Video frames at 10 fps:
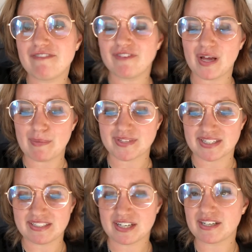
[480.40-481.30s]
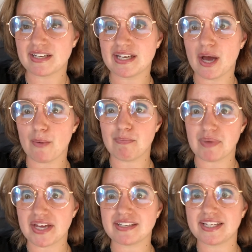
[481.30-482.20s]
films, it's suddenly a
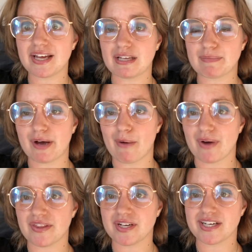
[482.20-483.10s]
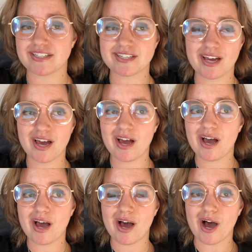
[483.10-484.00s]
big deal about whether it's
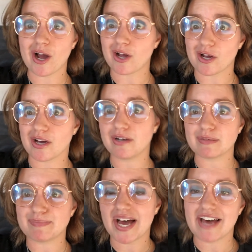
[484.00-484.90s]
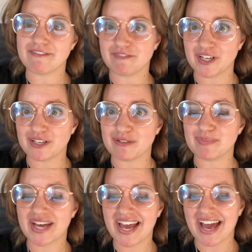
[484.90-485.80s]
a good or bad film.
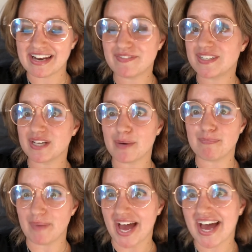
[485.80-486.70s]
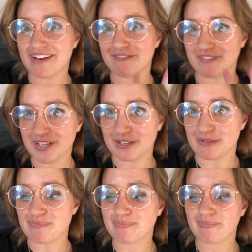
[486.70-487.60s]
And if it's a bad
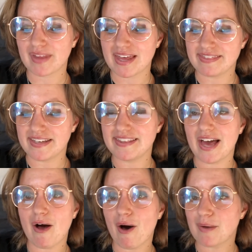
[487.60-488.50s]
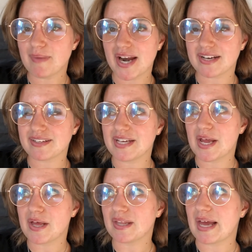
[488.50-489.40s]
film, then that
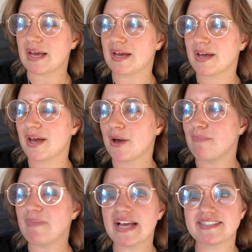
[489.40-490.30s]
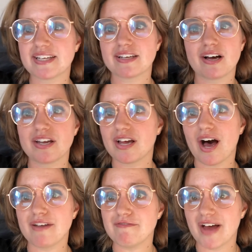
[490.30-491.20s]
automatically makes it
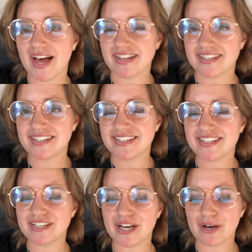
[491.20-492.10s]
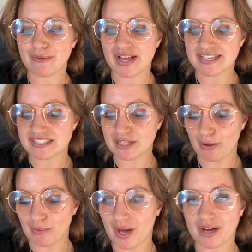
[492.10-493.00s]
unvalid, it's no
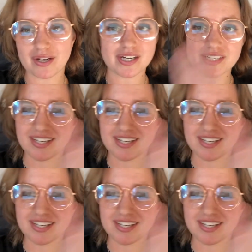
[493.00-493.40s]
longer,